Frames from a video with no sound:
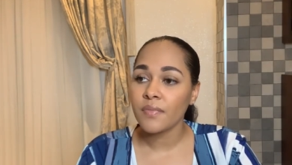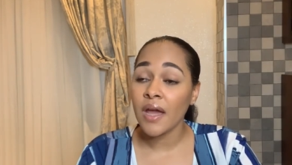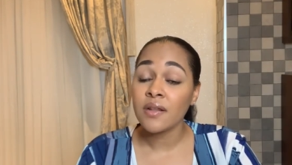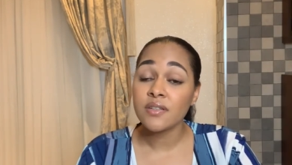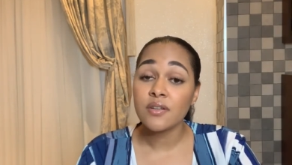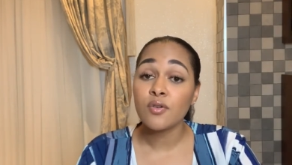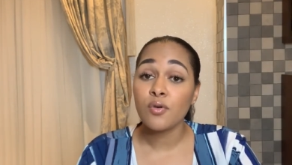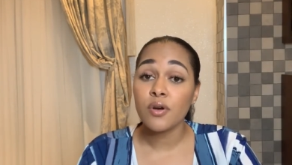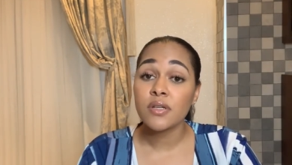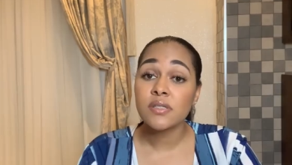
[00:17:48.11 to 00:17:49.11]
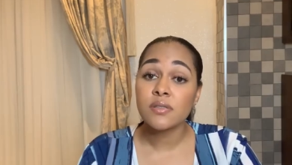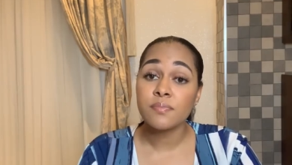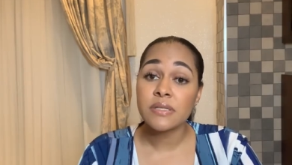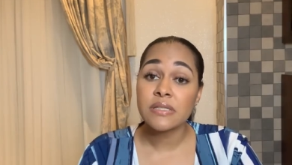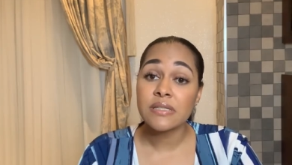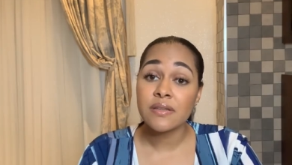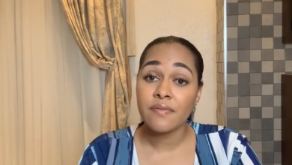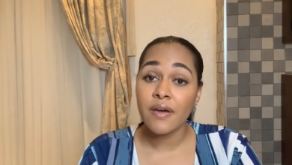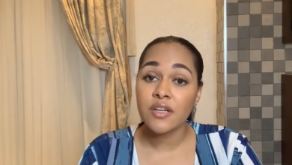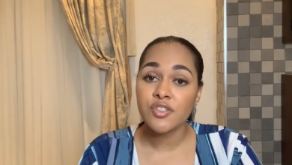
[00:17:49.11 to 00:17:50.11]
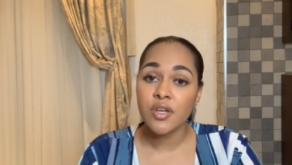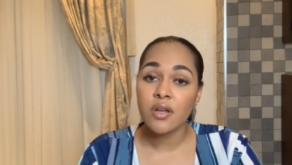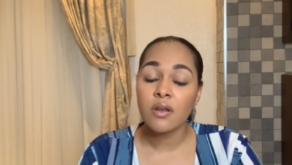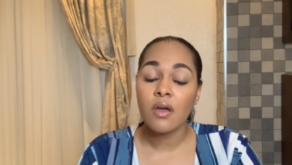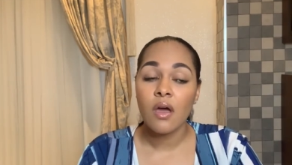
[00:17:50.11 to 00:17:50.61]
I did a course, business and fashion,